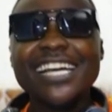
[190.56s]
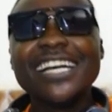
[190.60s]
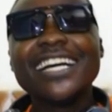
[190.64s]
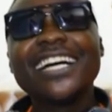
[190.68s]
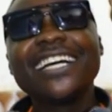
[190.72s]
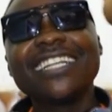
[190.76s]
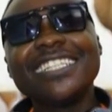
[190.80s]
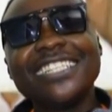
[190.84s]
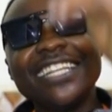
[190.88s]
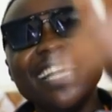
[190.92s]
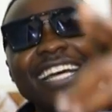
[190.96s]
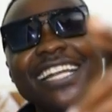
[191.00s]

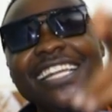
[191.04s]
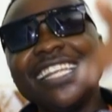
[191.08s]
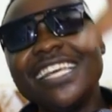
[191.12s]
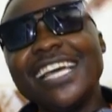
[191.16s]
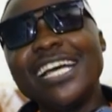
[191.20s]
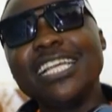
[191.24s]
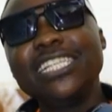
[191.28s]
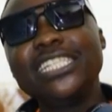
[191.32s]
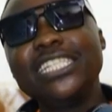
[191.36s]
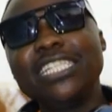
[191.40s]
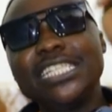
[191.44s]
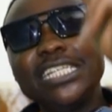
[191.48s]
ndani ya
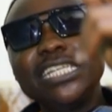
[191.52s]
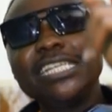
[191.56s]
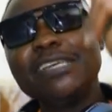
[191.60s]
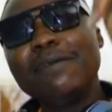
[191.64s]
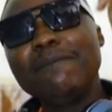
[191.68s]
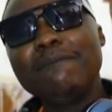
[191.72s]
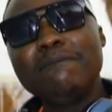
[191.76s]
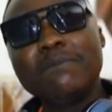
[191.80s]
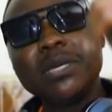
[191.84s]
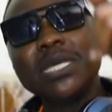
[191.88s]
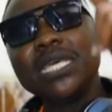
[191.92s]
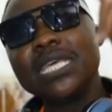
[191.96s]

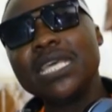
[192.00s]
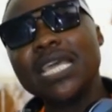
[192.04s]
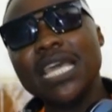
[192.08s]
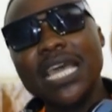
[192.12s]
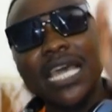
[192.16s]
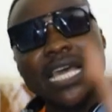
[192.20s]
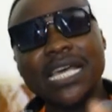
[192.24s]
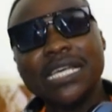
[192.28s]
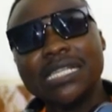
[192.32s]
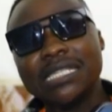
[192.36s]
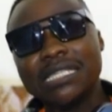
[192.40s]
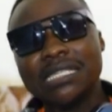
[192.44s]

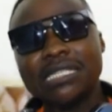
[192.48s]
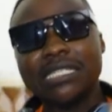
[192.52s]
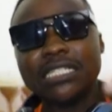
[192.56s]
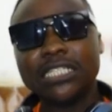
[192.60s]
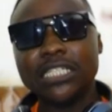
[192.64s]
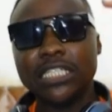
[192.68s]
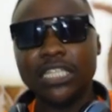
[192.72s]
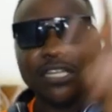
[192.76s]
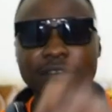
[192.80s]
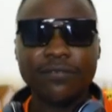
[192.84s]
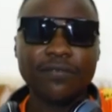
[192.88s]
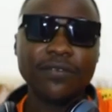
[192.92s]
GBS
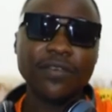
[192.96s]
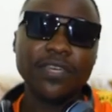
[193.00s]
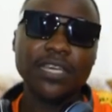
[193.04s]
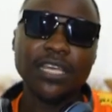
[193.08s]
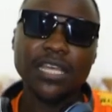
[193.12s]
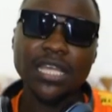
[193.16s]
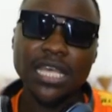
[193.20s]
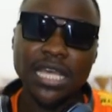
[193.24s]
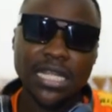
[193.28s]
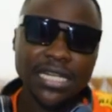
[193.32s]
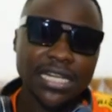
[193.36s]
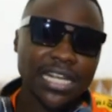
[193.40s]
TV
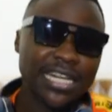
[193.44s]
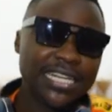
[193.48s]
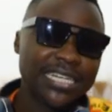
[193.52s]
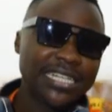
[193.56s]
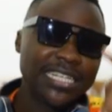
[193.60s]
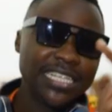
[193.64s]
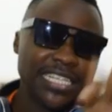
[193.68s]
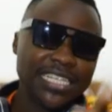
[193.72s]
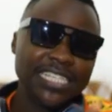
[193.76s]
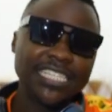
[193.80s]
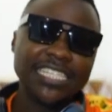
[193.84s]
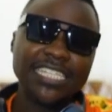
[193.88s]
na
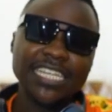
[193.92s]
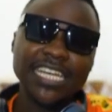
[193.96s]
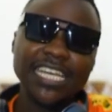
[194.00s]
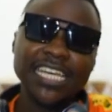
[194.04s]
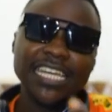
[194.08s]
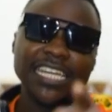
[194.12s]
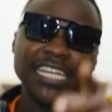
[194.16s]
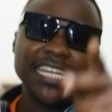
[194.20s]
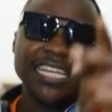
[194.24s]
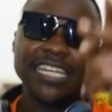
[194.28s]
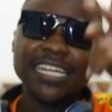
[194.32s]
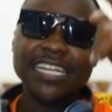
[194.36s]
DJ
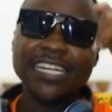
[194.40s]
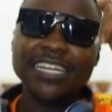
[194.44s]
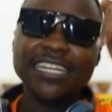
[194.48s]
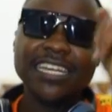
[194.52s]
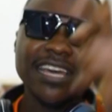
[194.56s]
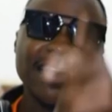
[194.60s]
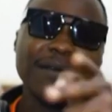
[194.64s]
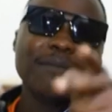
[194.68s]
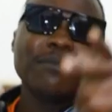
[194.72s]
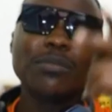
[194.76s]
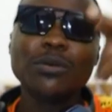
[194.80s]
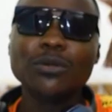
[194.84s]

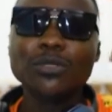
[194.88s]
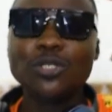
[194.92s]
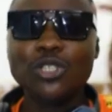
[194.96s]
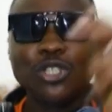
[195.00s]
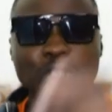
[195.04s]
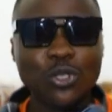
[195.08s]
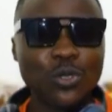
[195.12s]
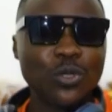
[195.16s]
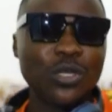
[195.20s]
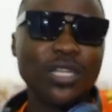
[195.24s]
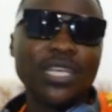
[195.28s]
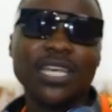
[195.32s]
Double
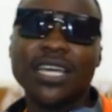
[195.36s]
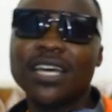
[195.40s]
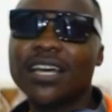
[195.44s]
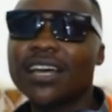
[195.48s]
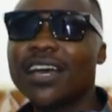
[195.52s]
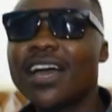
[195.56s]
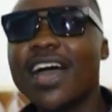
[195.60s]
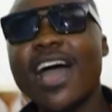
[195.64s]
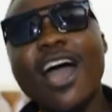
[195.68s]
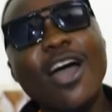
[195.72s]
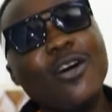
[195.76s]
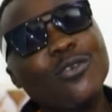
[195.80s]
Junior,
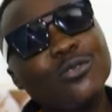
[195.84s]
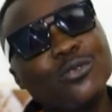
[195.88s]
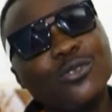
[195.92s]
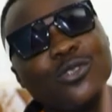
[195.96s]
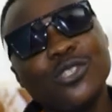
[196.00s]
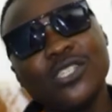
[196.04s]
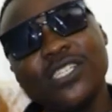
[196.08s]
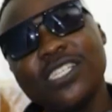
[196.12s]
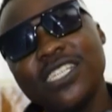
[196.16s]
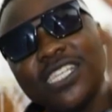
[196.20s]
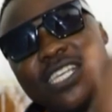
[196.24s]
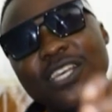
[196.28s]
au
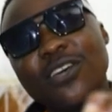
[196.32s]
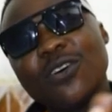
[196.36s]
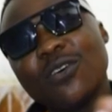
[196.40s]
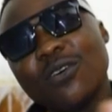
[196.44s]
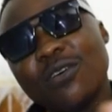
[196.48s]
sio?